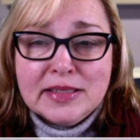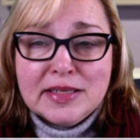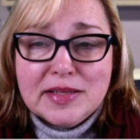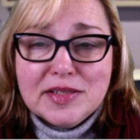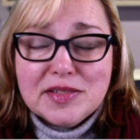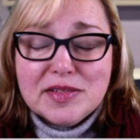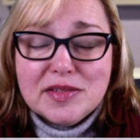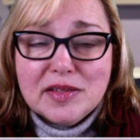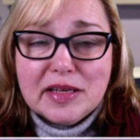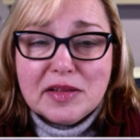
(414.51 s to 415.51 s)
This is
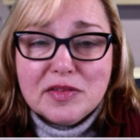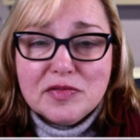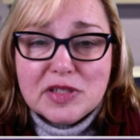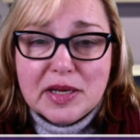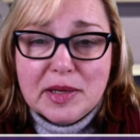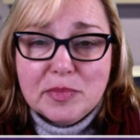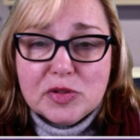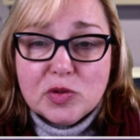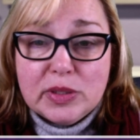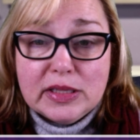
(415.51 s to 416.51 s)
the length of time
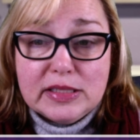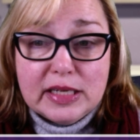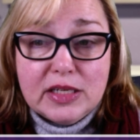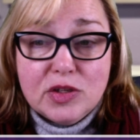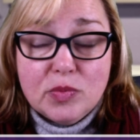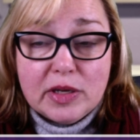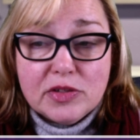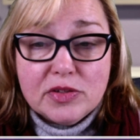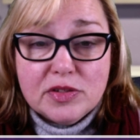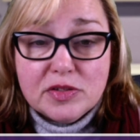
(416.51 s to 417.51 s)
between the date you
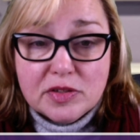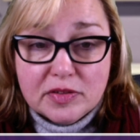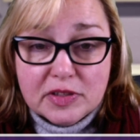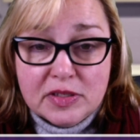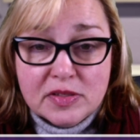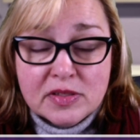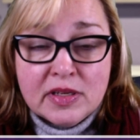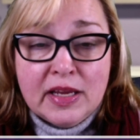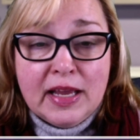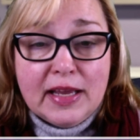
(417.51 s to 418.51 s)
rendered the service
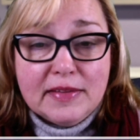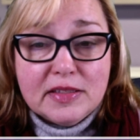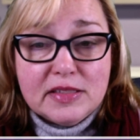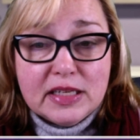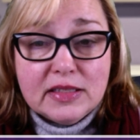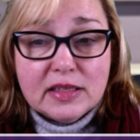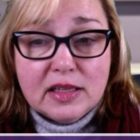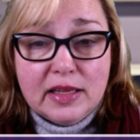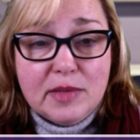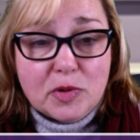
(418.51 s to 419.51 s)
and the date the
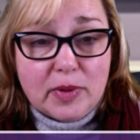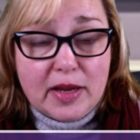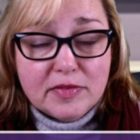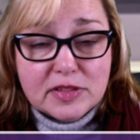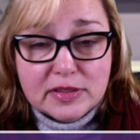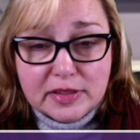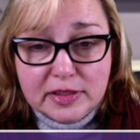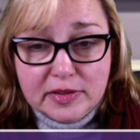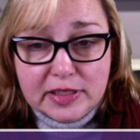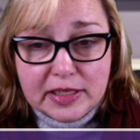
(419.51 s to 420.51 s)
claim arrived at the
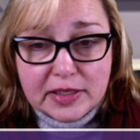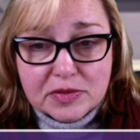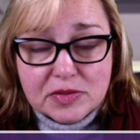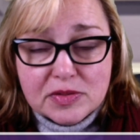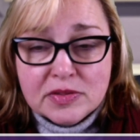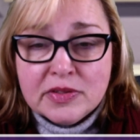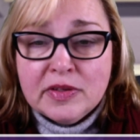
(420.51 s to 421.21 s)
clearinghouse.